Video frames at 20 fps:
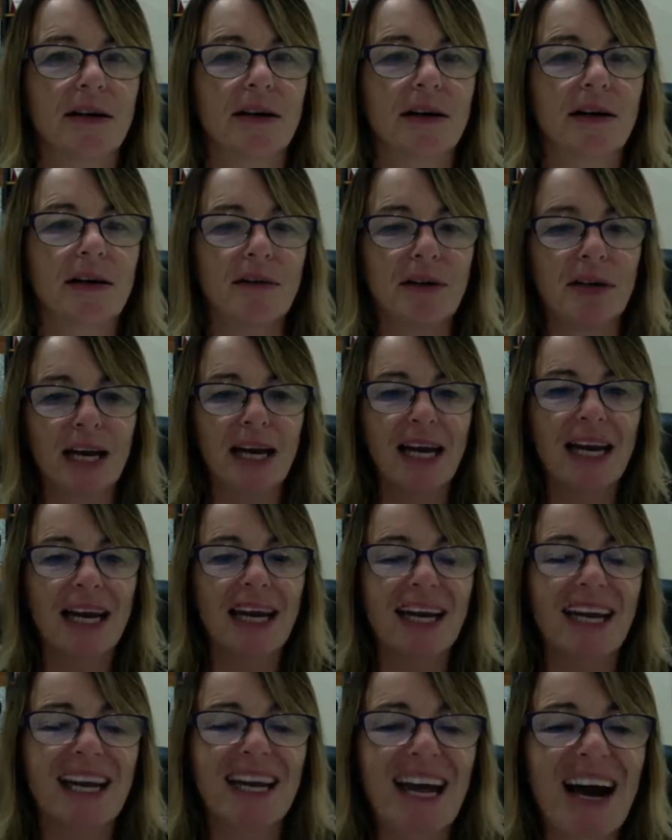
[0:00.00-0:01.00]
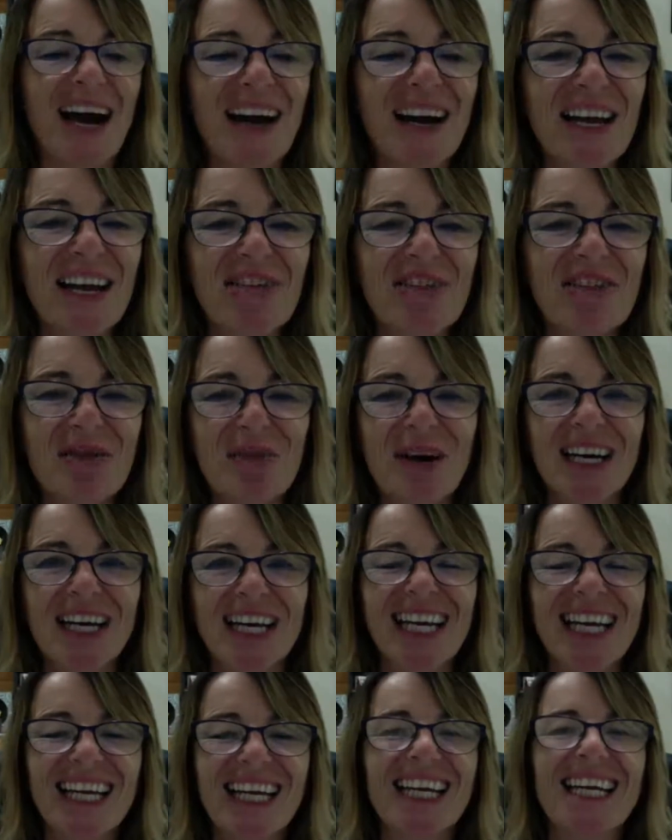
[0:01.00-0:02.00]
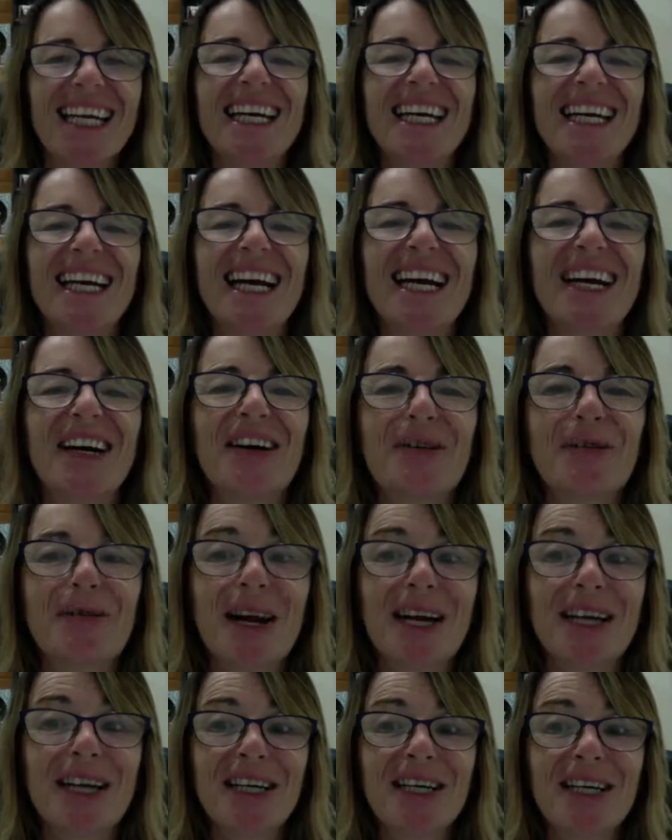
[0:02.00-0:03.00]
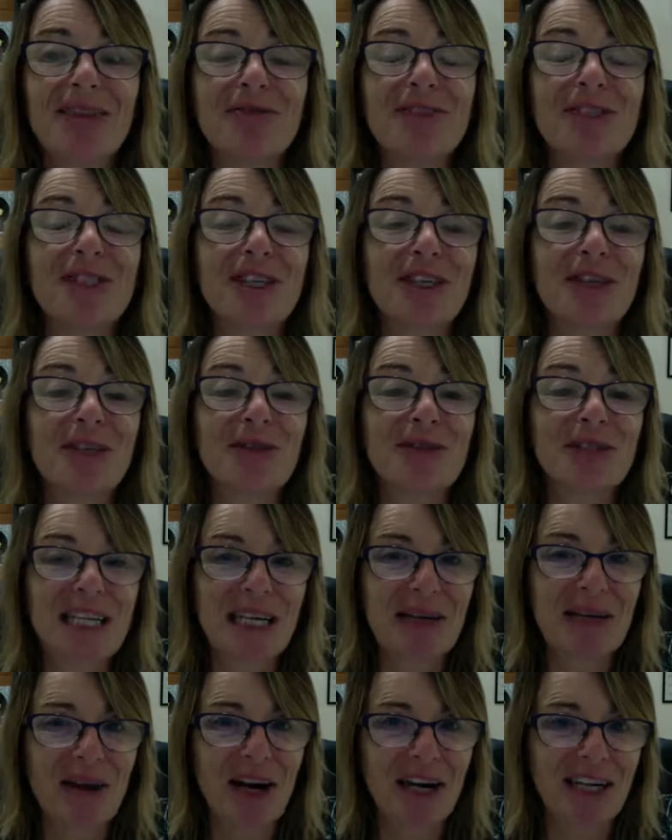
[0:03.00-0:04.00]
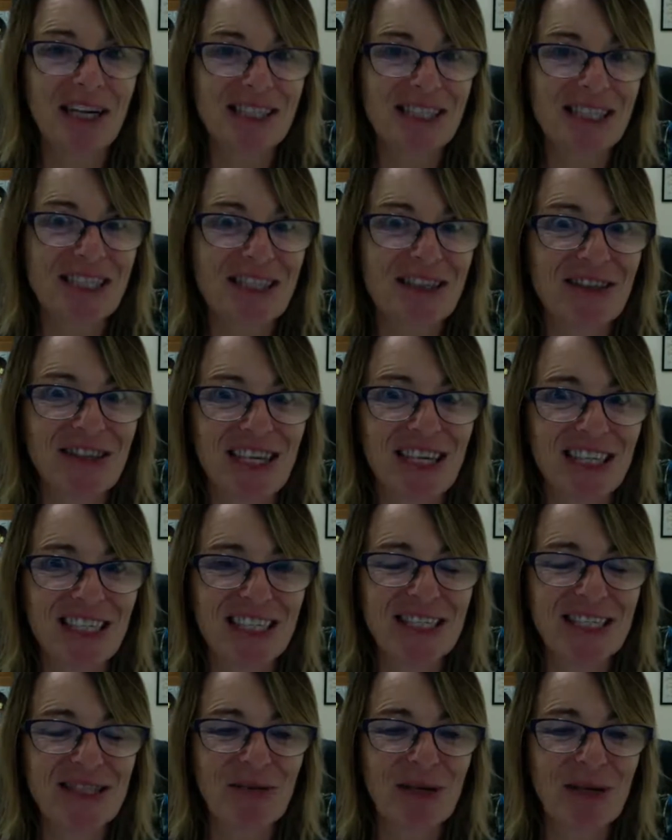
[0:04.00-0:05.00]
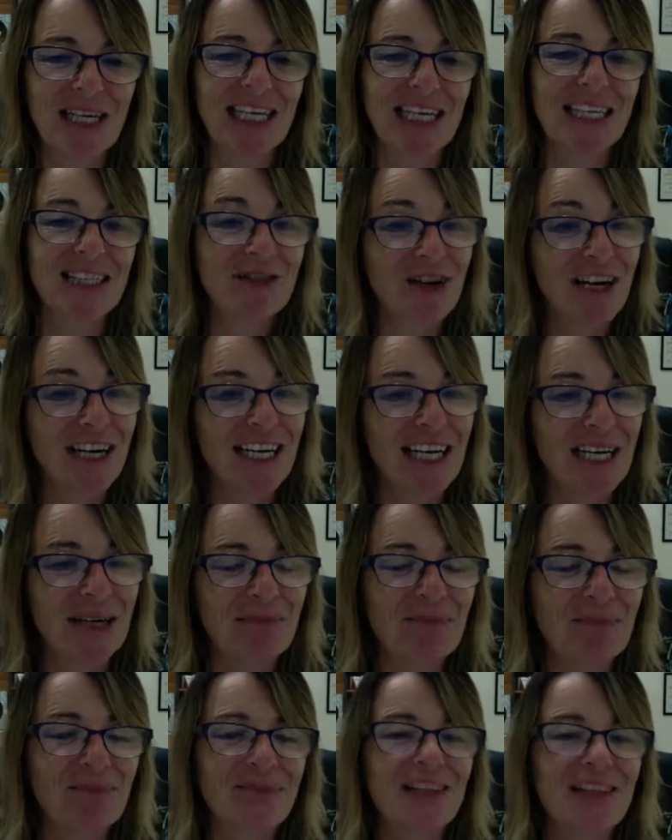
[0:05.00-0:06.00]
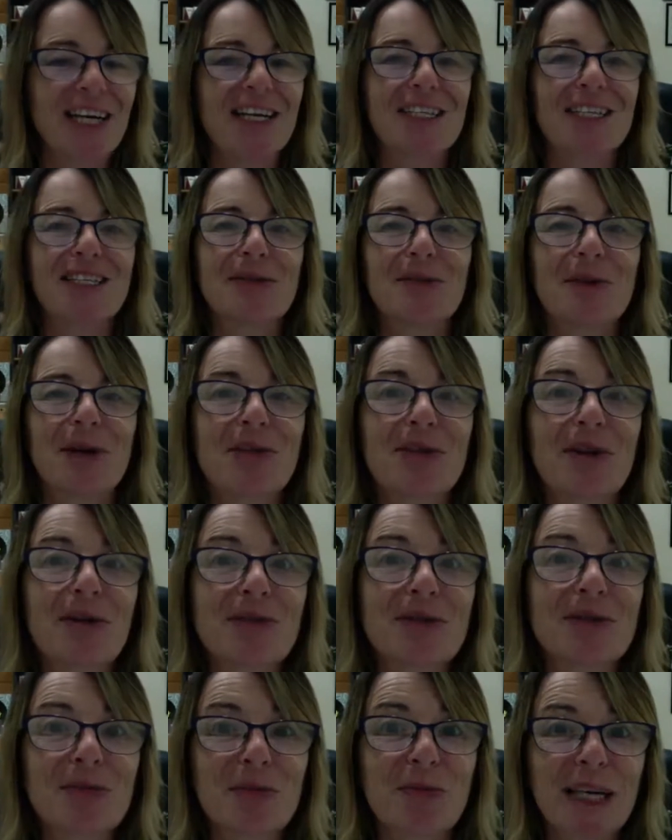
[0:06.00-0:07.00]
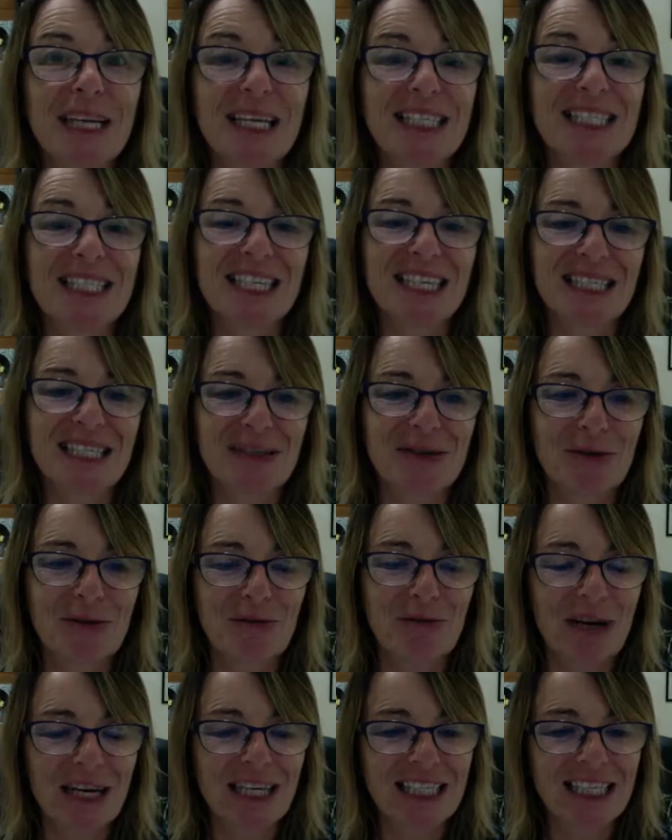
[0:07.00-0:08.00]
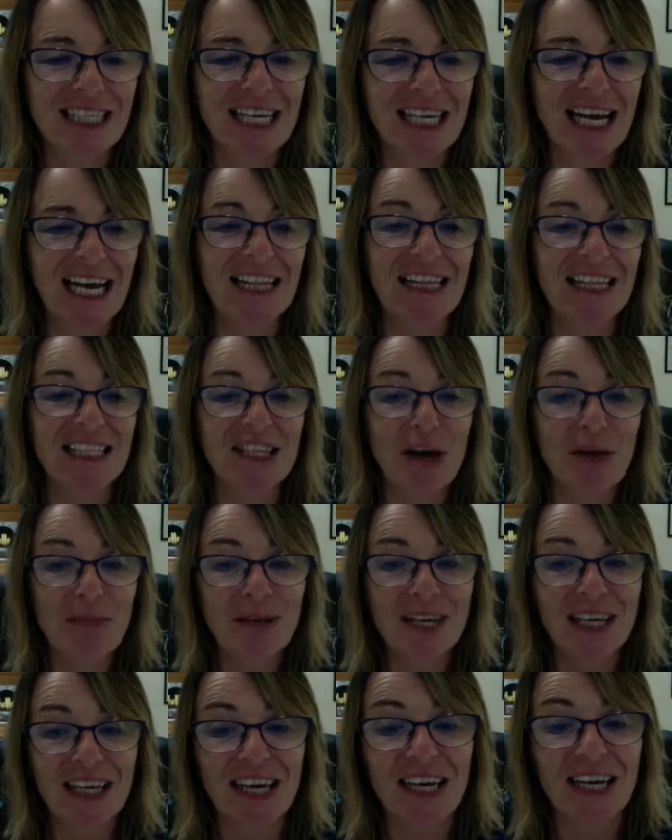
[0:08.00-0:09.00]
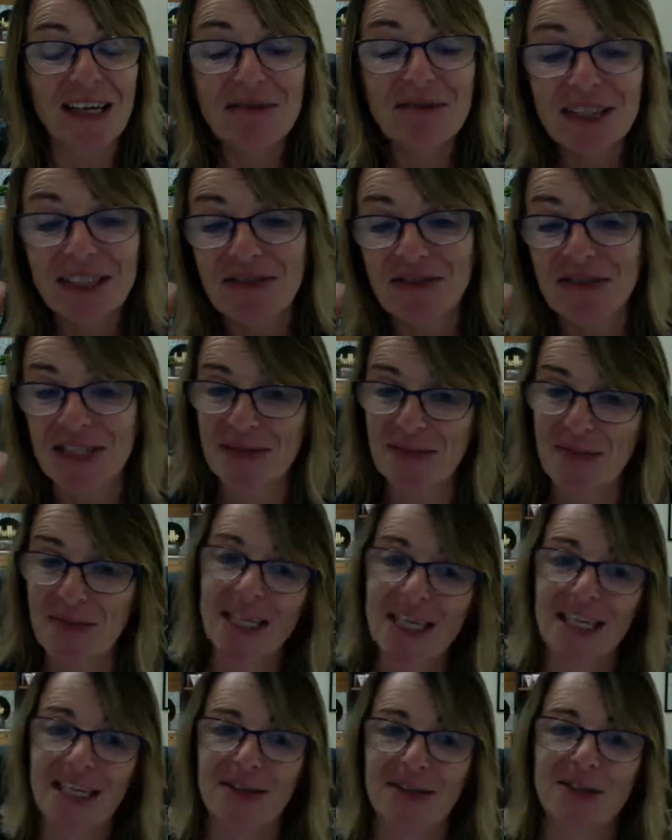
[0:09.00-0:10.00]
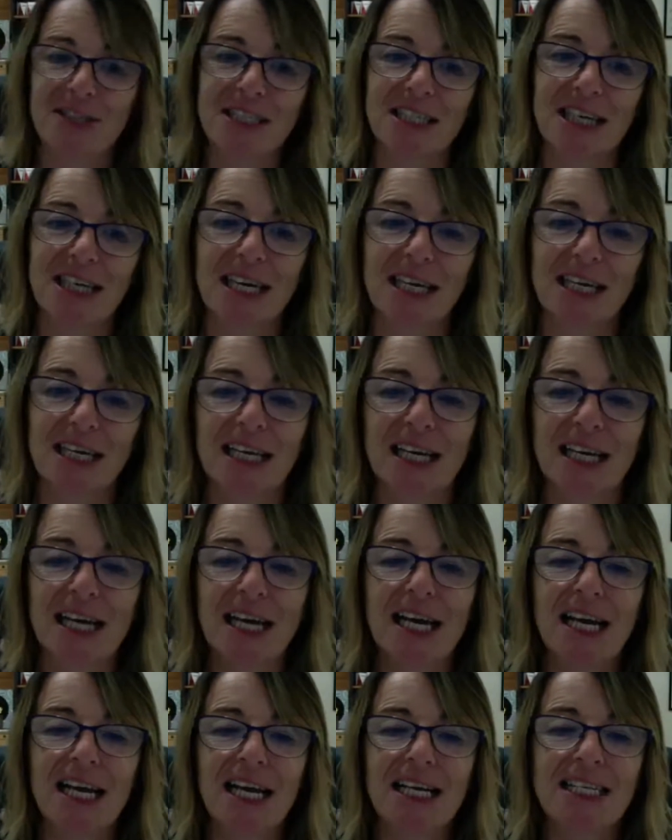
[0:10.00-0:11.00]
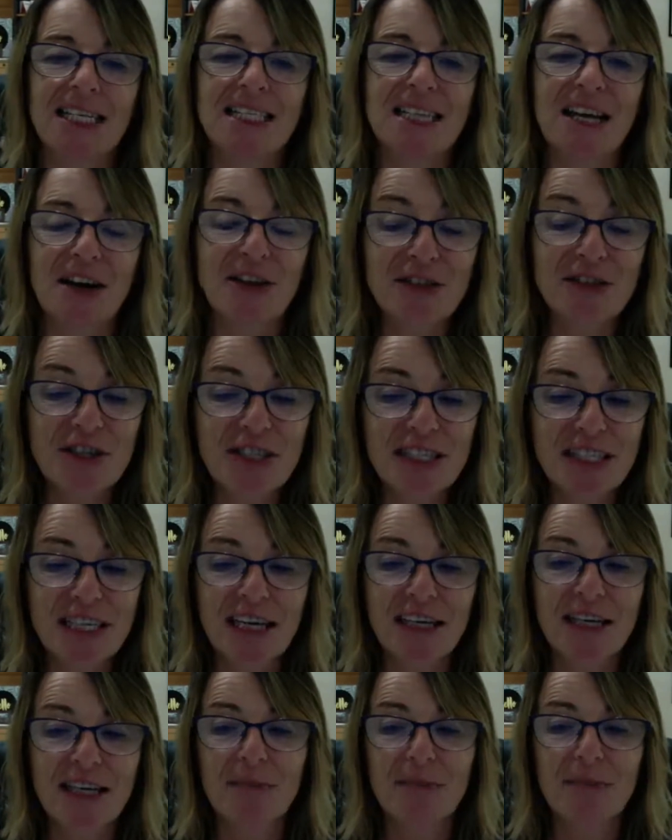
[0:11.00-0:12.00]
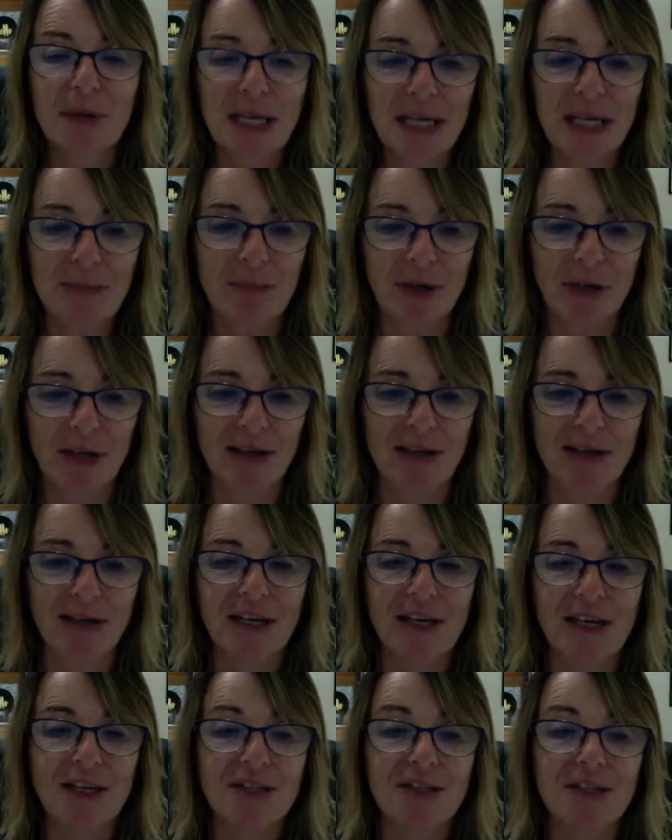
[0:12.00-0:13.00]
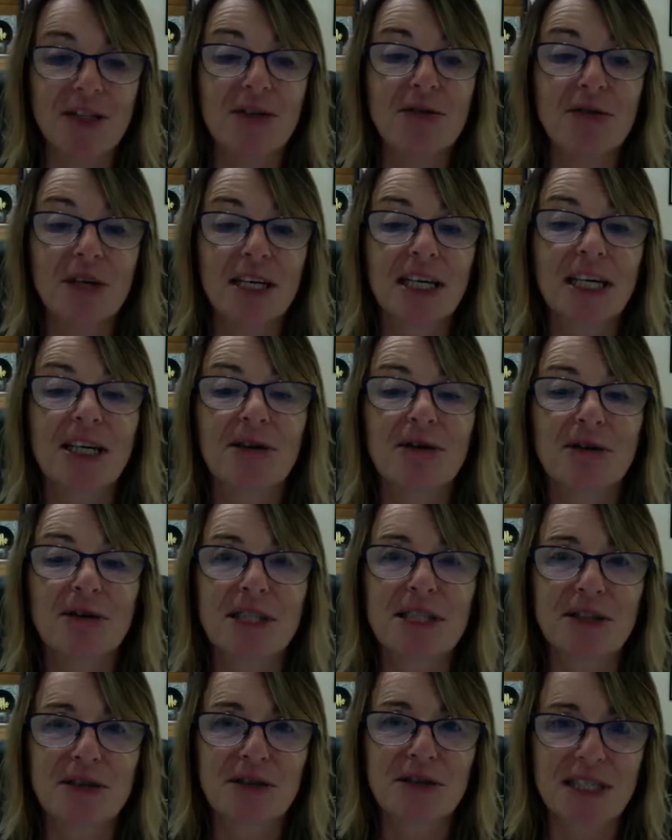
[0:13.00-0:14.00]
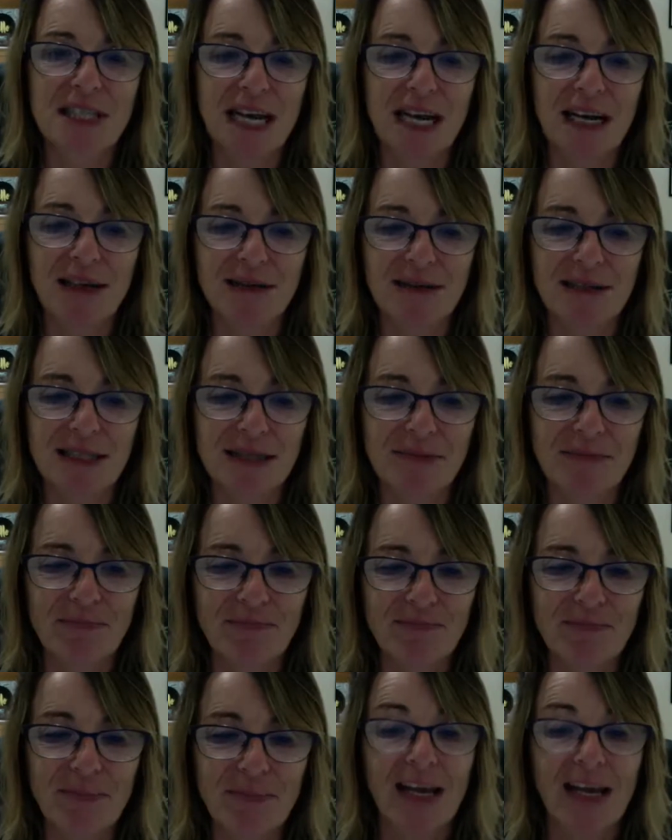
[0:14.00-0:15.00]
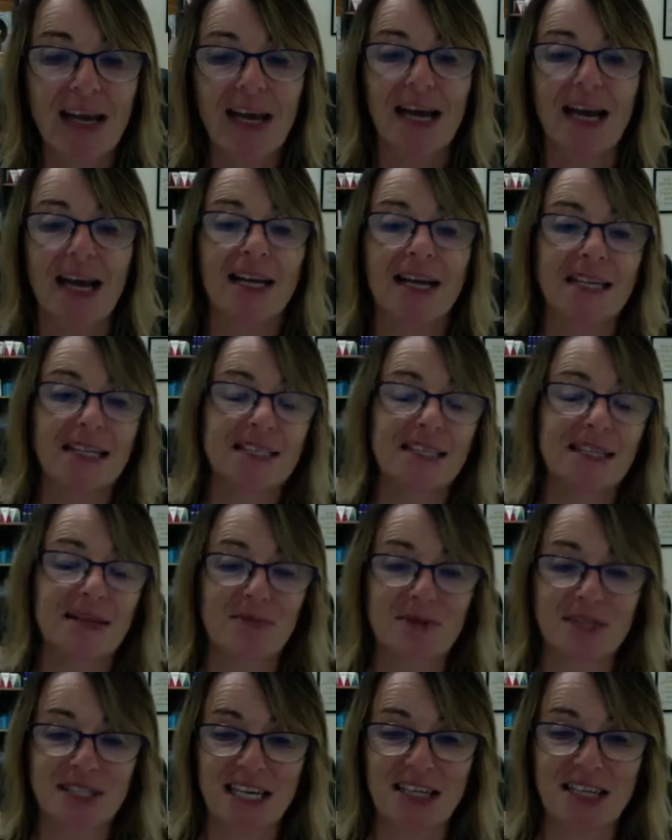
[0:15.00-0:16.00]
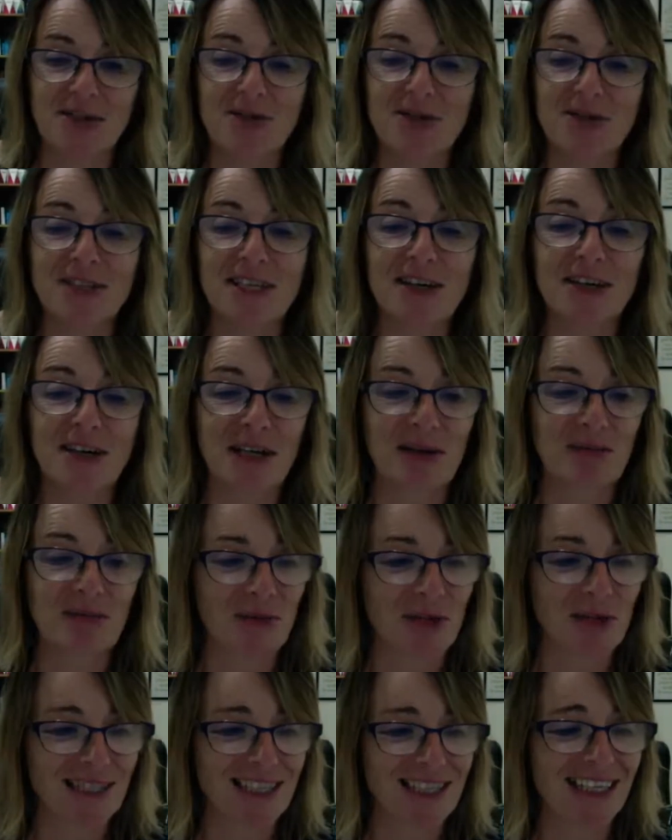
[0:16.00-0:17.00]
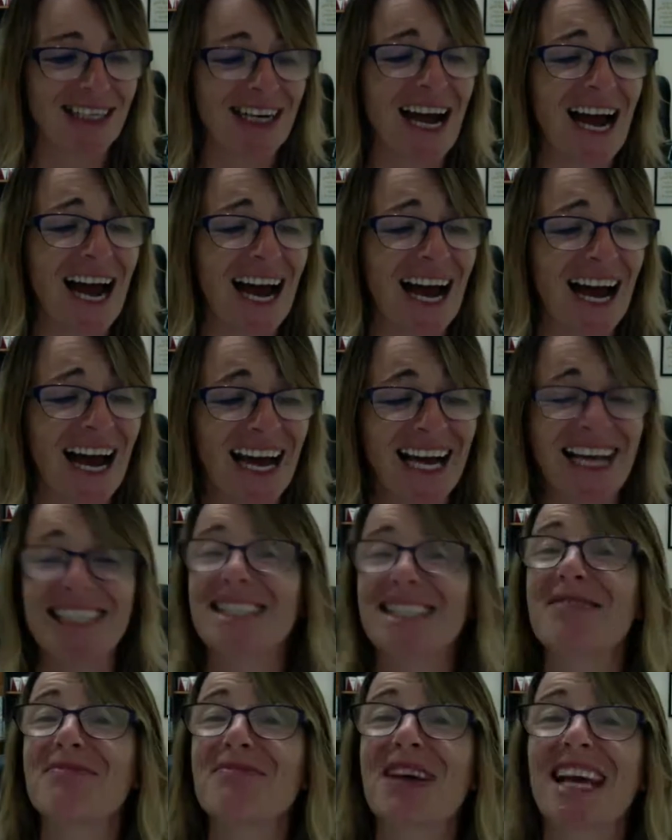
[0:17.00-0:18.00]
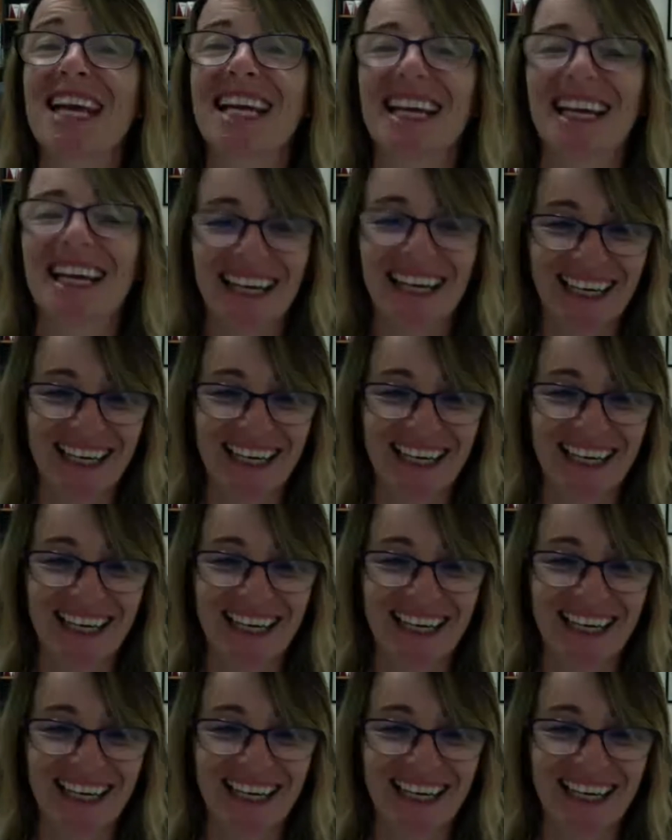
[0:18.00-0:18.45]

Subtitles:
Okay, hi everybody. Welcome to Team Heart United's weekly training. So we're up to week 6 already, and the topic I'm going to be speaking on tonight is understanding people so you can increase your sales. And the presenter is not Kim Wilson, it's me.